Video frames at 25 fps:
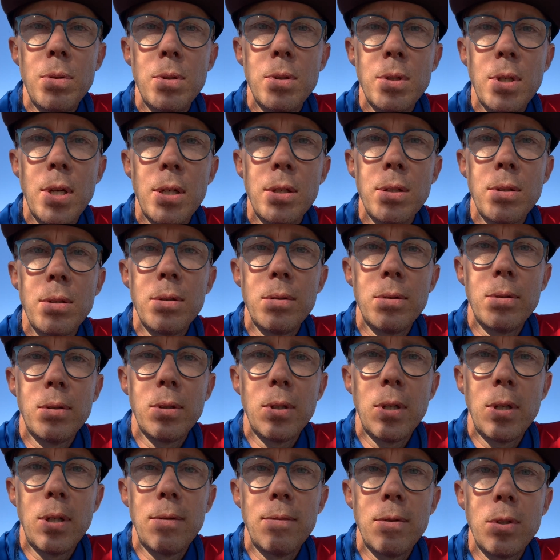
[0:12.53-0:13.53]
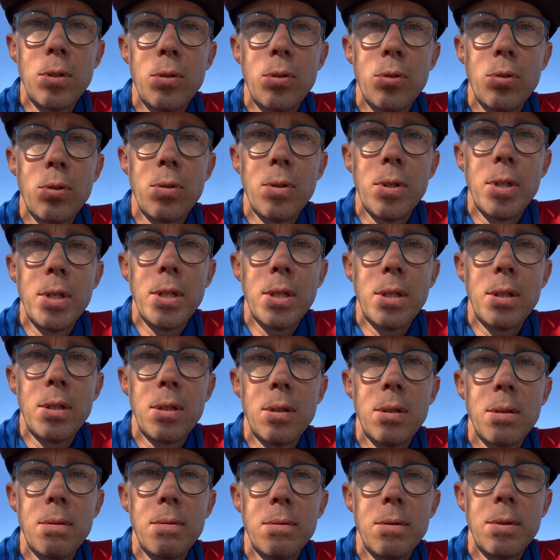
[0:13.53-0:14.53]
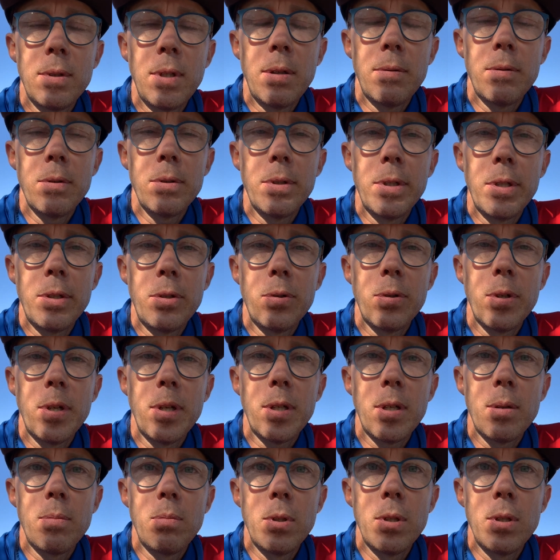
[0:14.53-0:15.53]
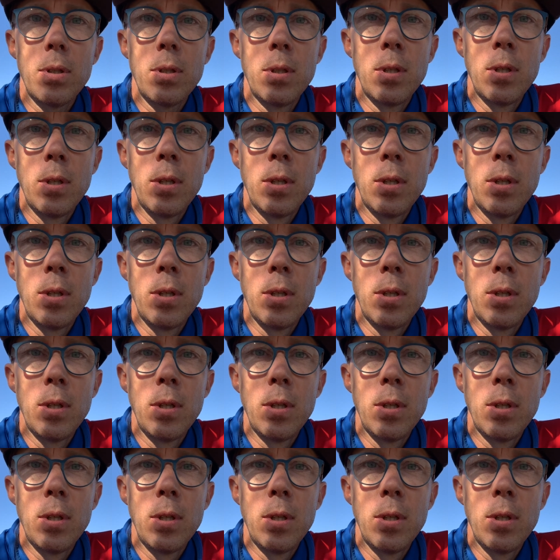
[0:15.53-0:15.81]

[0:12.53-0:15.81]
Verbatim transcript: It's actually a little kind of a trick. Well, not really a trick, but